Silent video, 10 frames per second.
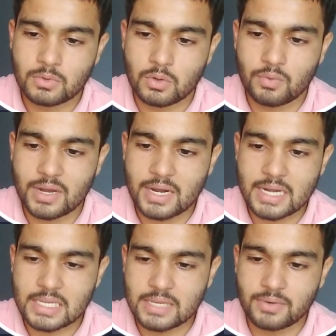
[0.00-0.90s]

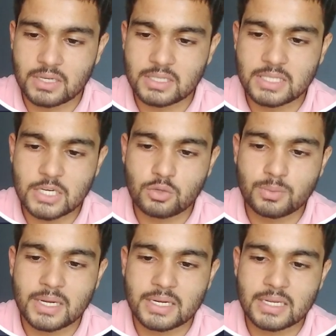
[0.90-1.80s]
Override keyword is need to
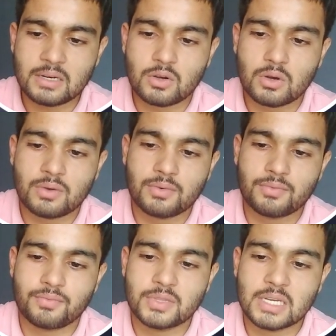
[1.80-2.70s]
be written
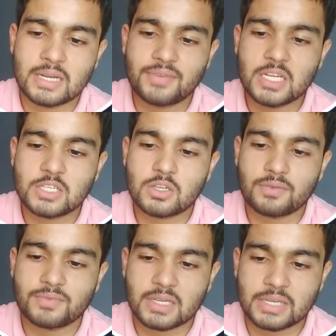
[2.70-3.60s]
with the definition
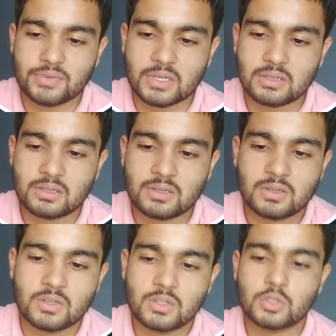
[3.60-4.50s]
of the keyword.
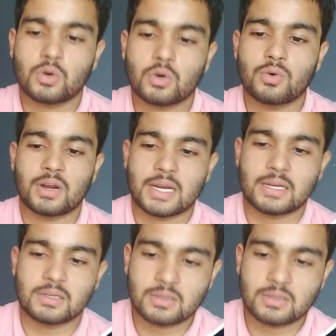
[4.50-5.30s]
So override.